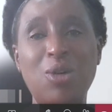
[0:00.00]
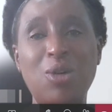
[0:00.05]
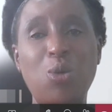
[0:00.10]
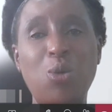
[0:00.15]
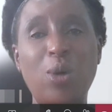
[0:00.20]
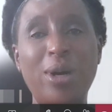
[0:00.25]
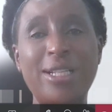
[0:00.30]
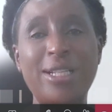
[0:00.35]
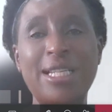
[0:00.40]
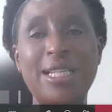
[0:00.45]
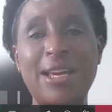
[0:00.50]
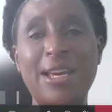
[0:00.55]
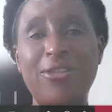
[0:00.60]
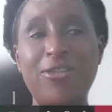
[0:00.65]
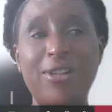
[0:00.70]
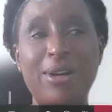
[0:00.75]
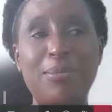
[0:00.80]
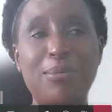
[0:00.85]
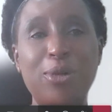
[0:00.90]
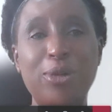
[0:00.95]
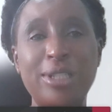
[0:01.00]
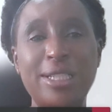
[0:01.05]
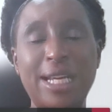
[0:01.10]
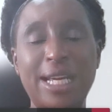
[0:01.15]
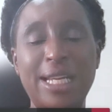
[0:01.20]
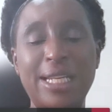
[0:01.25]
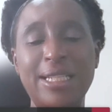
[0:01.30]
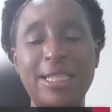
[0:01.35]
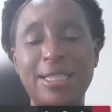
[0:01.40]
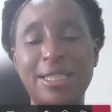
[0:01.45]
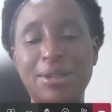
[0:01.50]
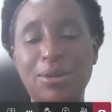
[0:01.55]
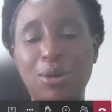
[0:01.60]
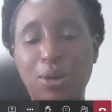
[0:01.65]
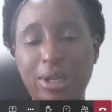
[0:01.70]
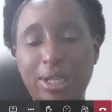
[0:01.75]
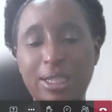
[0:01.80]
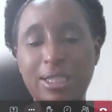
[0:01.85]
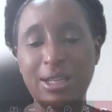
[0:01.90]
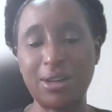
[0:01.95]
Whatever modality
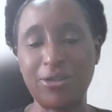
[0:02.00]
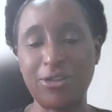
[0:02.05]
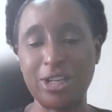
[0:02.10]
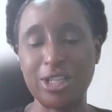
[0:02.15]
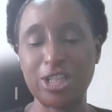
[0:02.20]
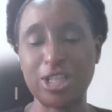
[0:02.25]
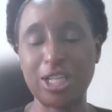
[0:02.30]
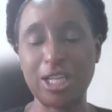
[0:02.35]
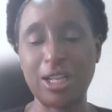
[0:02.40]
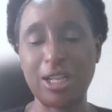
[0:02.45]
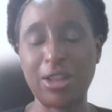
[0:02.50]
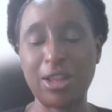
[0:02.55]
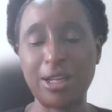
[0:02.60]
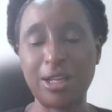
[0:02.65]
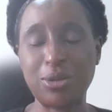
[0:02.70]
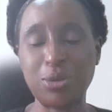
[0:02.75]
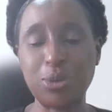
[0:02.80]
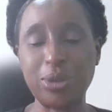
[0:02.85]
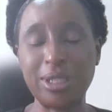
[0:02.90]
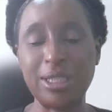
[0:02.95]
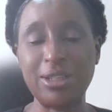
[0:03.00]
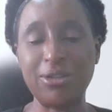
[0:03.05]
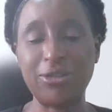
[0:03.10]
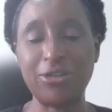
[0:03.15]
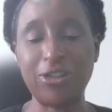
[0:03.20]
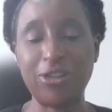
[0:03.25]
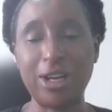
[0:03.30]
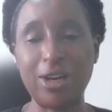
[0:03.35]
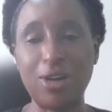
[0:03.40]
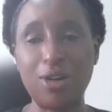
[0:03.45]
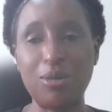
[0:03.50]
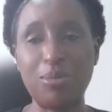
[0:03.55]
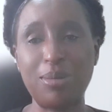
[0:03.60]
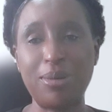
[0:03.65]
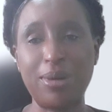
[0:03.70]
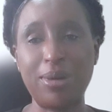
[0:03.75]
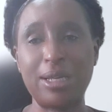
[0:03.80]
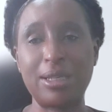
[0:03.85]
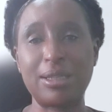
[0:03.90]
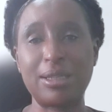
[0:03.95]
or intervention that we
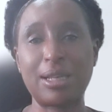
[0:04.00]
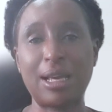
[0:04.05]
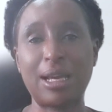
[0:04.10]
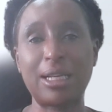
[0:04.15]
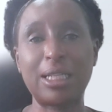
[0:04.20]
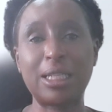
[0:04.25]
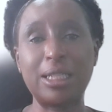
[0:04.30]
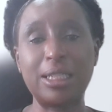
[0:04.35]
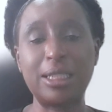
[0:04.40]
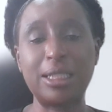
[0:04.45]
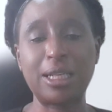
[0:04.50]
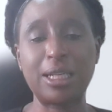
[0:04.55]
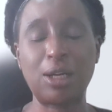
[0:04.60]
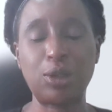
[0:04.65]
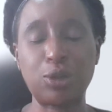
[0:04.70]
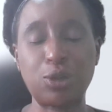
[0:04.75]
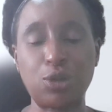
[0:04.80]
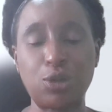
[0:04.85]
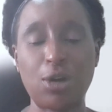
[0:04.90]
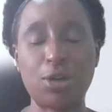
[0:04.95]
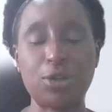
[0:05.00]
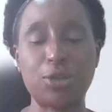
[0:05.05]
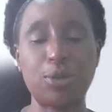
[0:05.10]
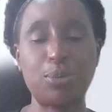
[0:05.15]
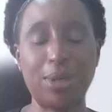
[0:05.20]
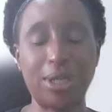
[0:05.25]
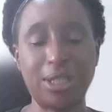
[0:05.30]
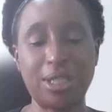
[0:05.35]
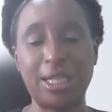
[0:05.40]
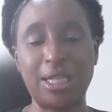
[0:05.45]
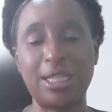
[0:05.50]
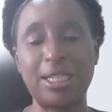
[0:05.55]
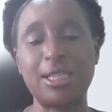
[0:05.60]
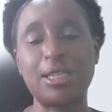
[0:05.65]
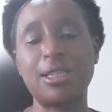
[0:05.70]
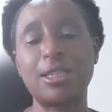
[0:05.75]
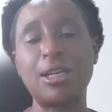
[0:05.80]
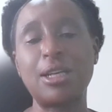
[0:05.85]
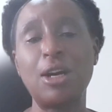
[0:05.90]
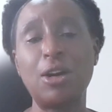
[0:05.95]
develop as a clinical trial
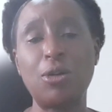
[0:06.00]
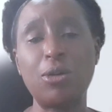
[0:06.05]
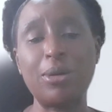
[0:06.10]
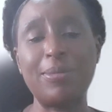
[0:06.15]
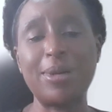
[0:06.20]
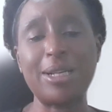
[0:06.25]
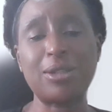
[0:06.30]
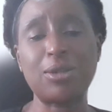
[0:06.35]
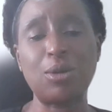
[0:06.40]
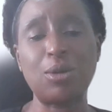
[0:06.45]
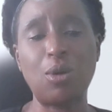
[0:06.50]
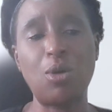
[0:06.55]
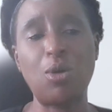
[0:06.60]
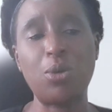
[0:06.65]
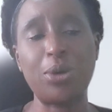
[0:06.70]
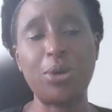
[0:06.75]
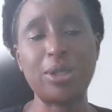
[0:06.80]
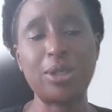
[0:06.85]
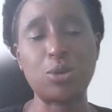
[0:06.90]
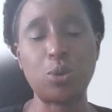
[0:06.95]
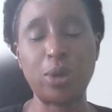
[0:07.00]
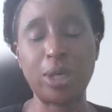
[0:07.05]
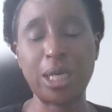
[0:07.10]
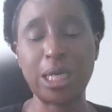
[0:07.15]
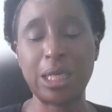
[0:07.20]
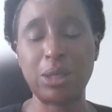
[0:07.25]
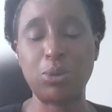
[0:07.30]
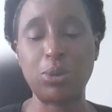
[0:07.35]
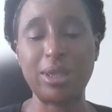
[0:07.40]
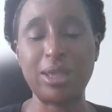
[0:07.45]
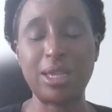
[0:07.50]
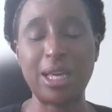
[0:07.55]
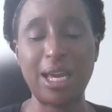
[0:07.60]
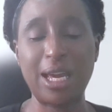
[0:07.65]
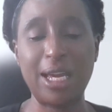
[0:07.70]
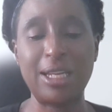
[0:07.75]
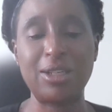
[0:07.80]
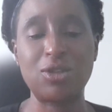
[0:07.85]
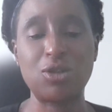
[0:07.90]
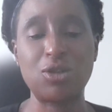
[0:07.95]
specialist, we must always work with
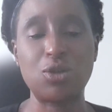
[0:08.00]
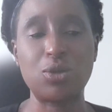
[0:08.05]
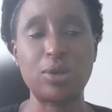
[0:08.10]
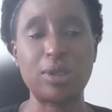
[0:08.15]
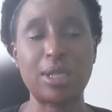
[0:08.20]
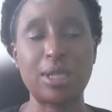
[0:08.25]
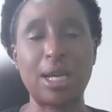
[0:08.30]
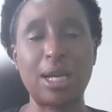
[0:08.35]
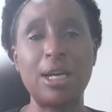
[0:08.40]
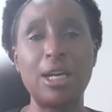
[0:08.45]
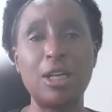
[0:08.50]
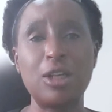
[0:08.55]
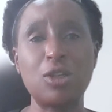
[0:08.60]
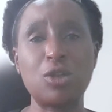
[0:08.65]
the end user.